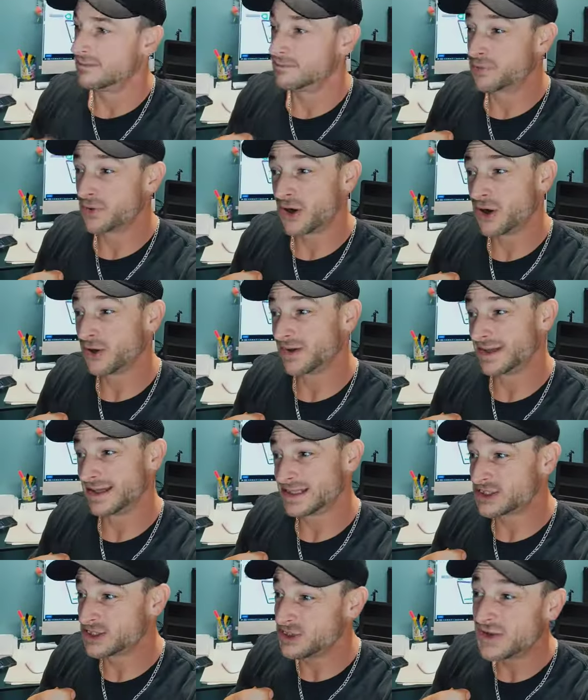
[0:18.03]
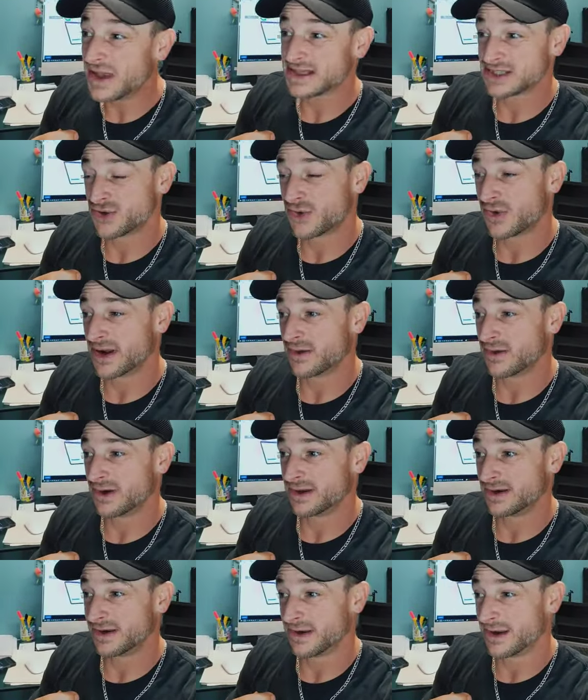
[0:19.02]
Bro, it's two thousand
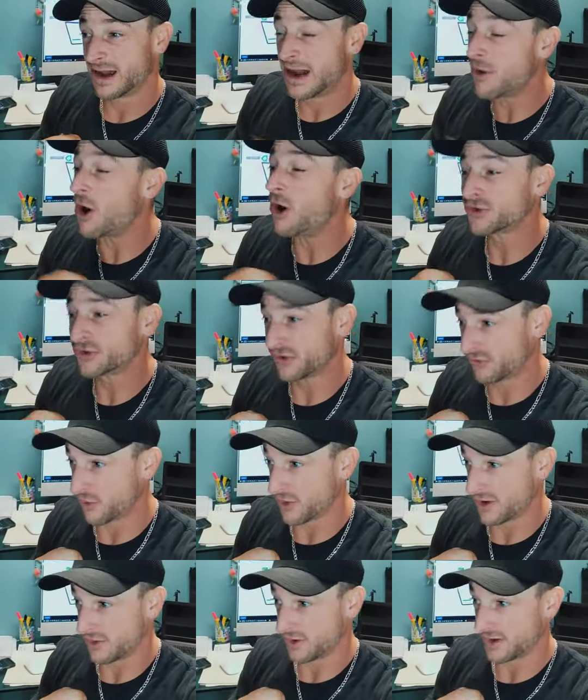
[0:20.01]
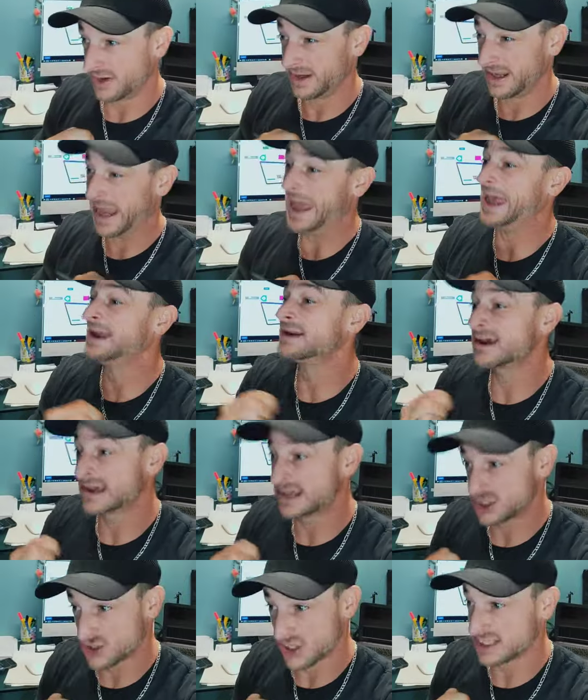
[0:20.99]
twenty-one. I'm also forty-one and done
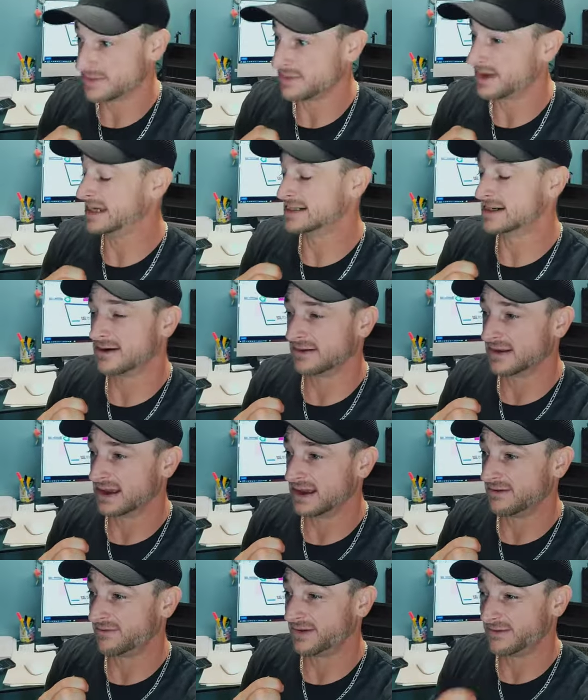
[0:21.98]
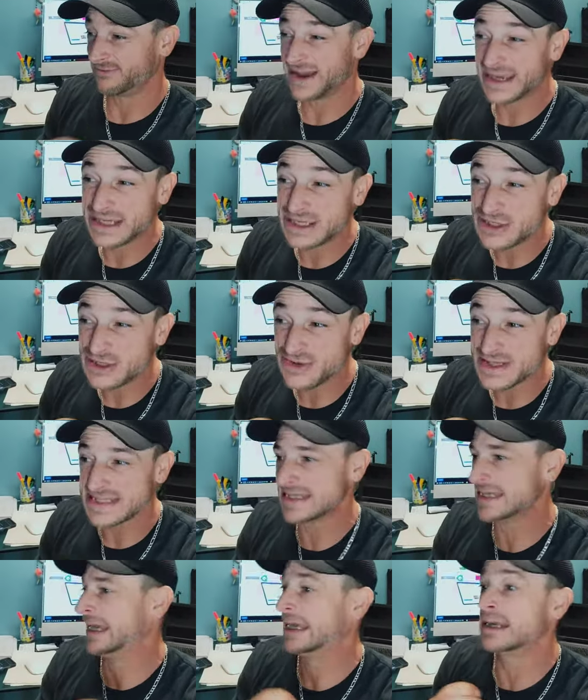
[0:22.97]
construction my entire life. If I can do
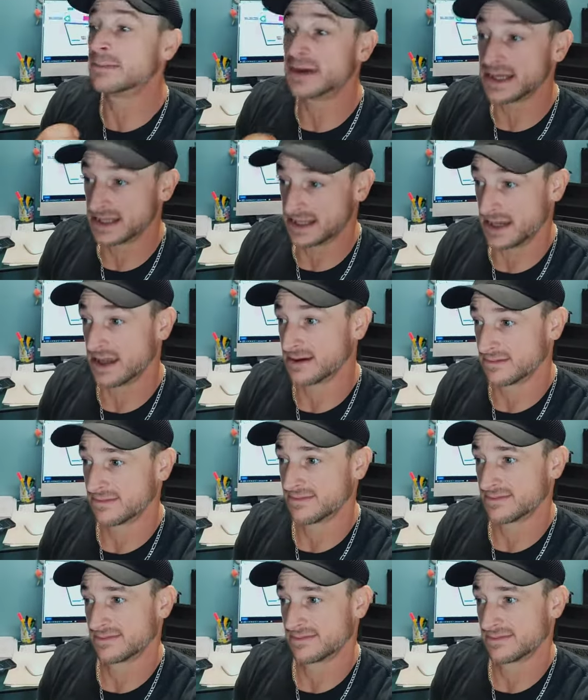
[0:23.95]
this, anybody can.